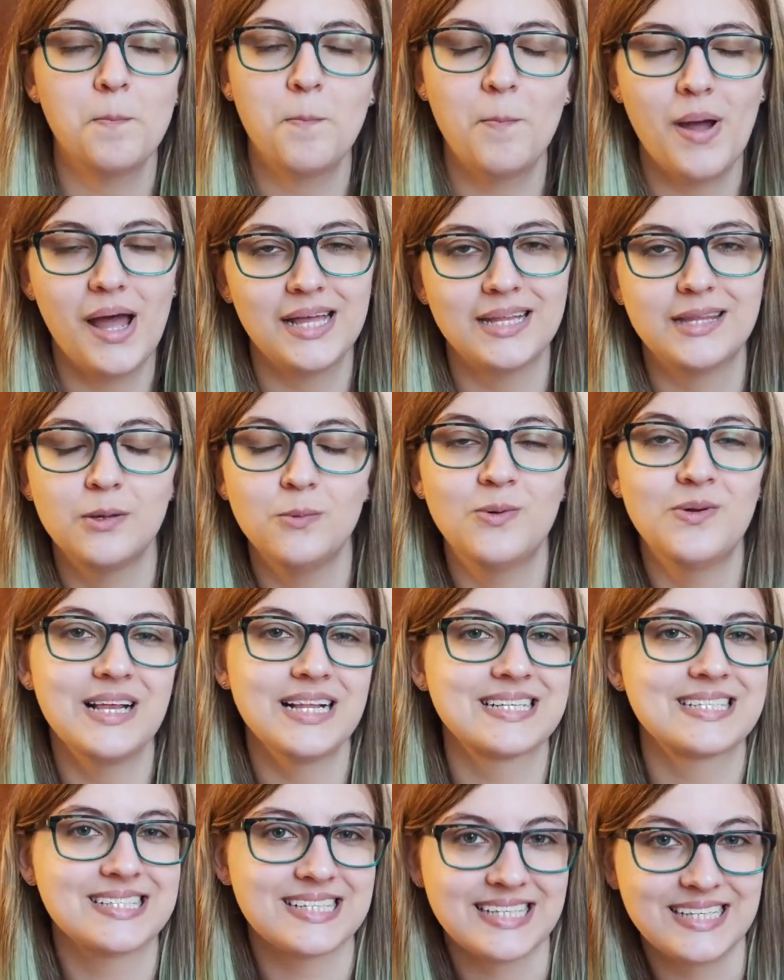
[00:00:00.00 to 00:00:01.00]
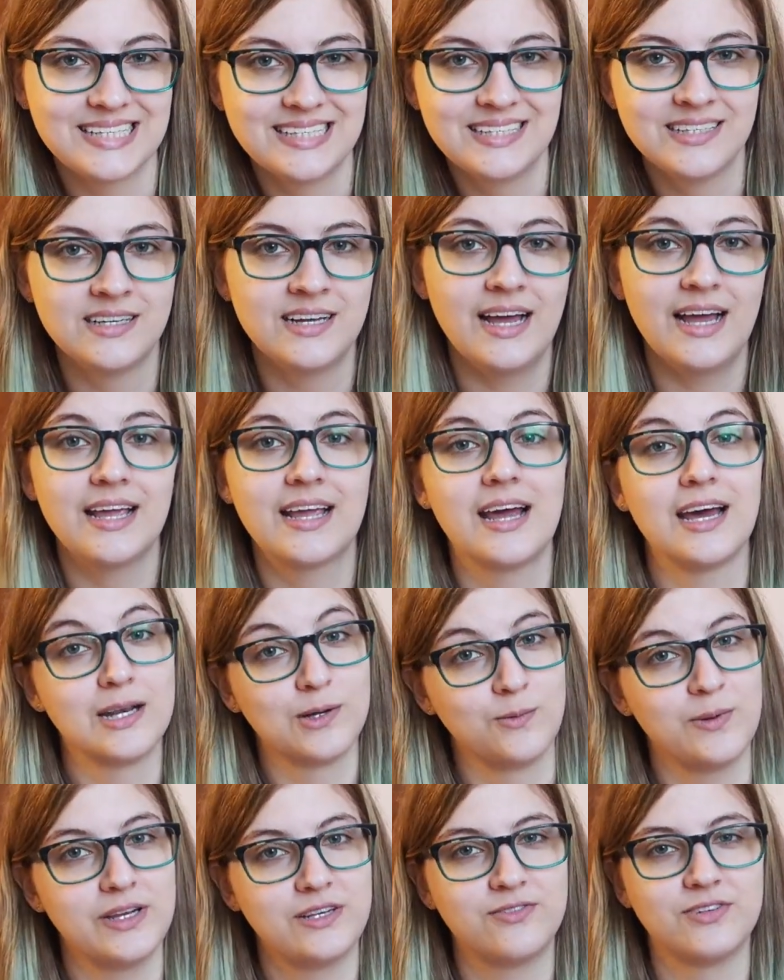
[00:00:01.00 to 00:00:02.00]
but we'll see. I can't
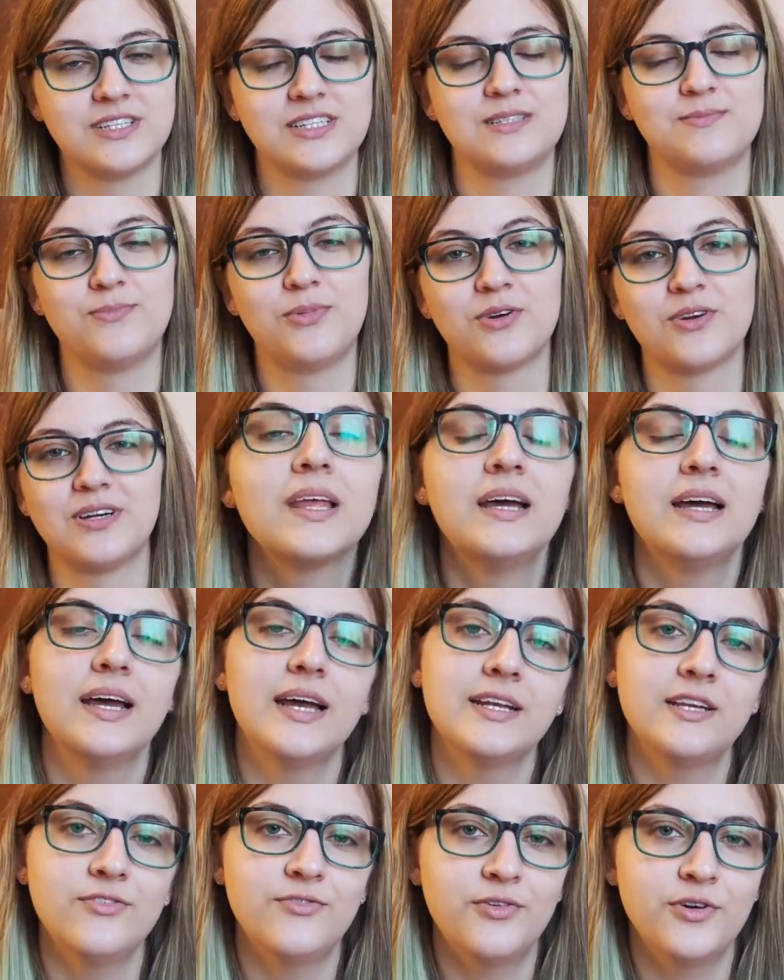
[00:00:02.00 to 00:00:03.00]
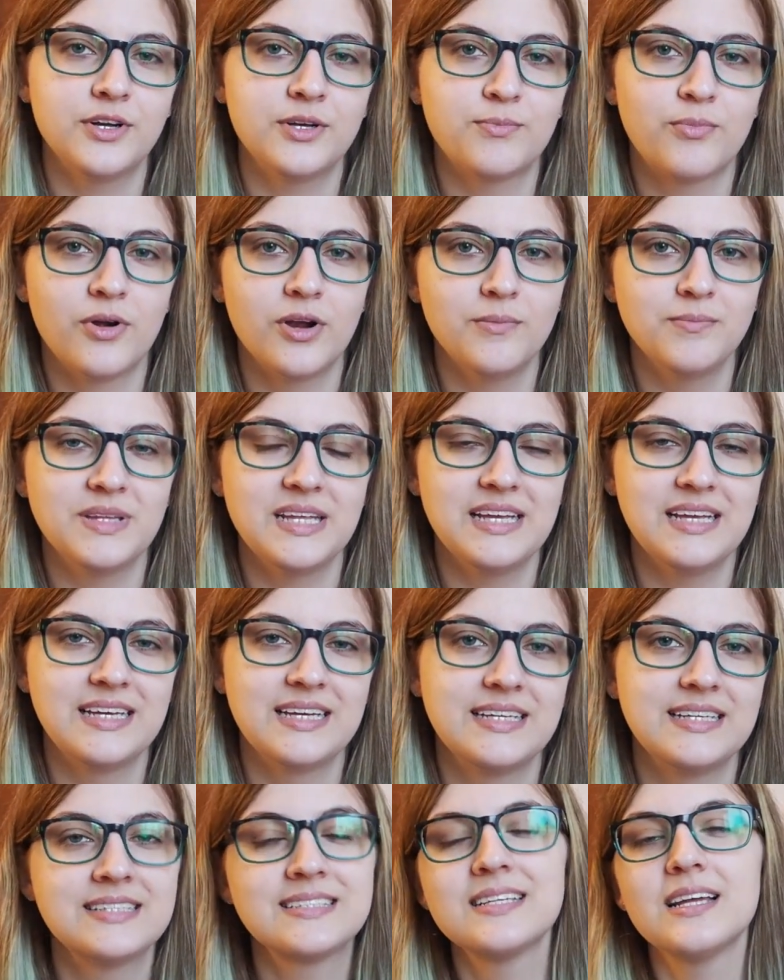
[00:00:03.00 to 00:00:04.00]
wait for this book. And the third prompt
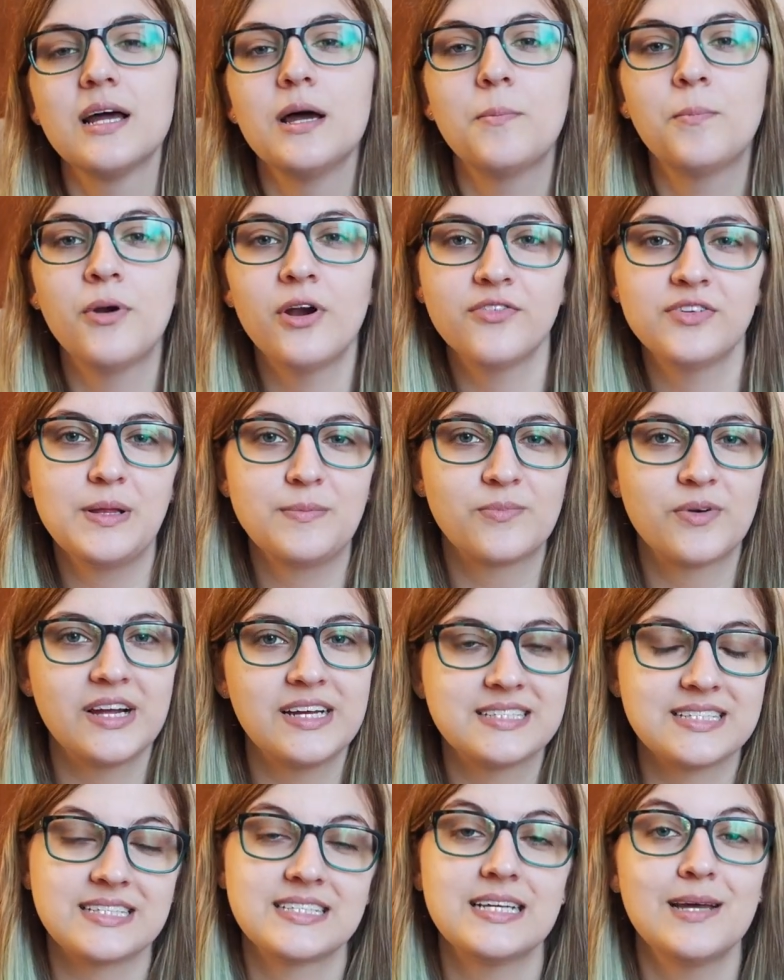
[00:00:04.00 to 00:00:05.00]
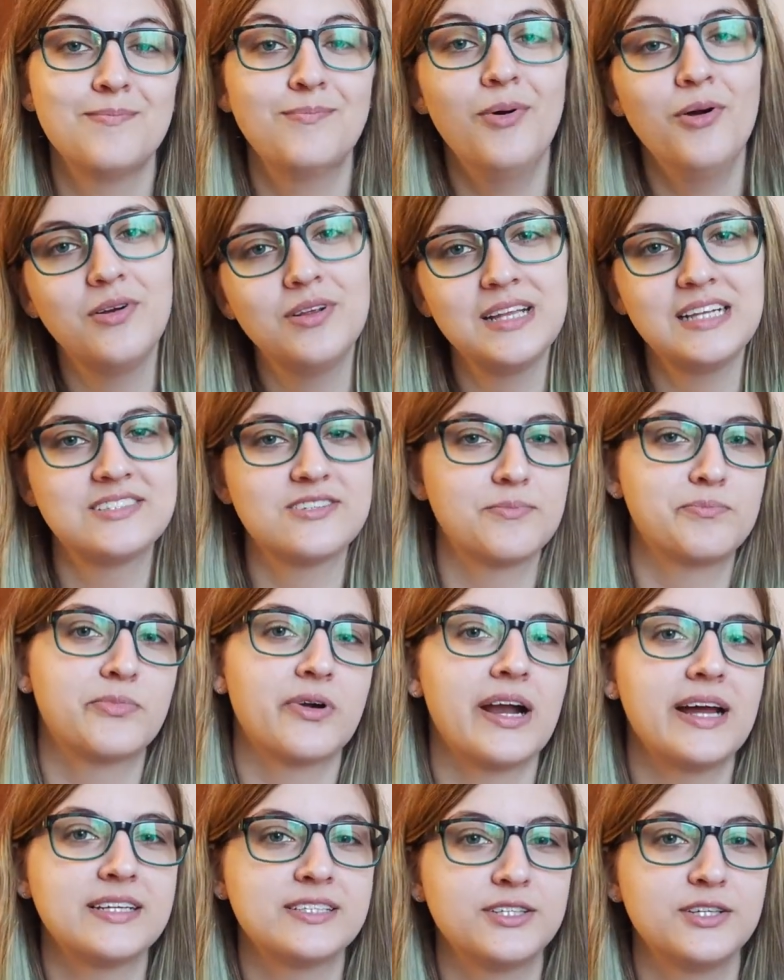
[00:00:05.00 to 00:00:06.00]
is Birthday Presents, a book that
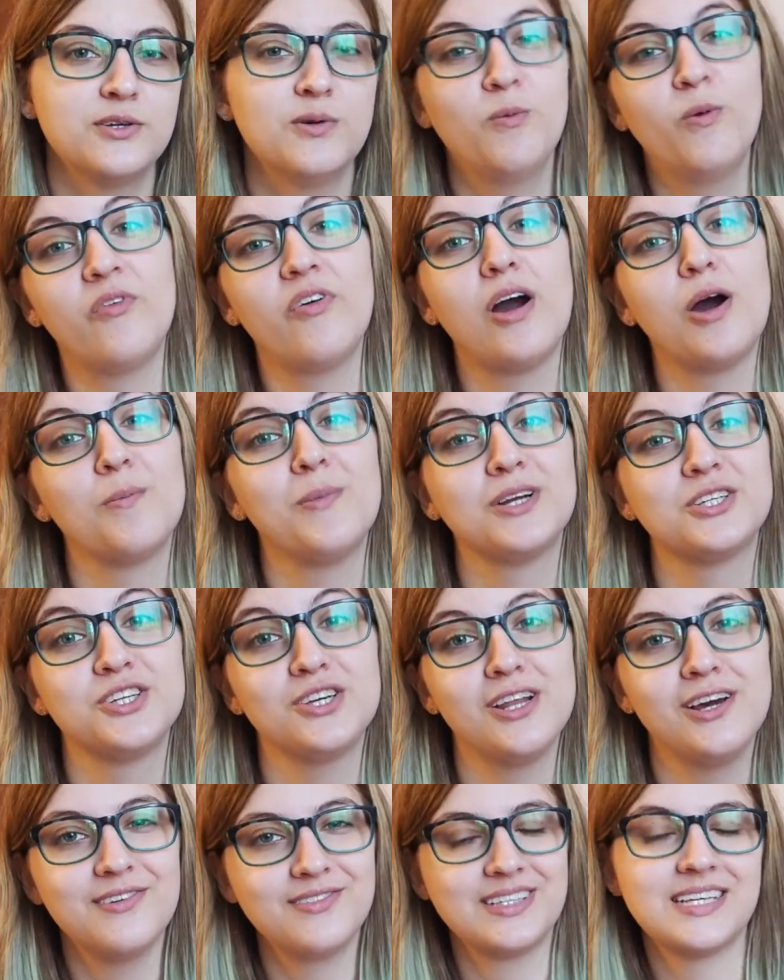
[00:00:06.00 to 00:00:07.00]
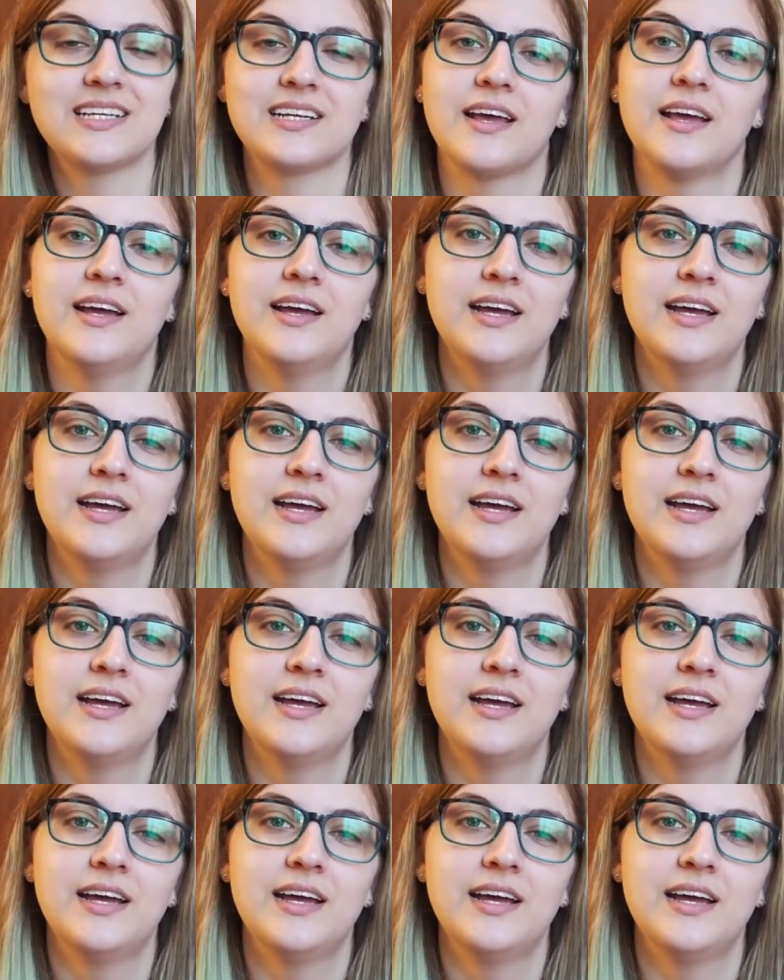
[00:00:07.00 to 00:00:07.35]
surprised you with how much you loved it.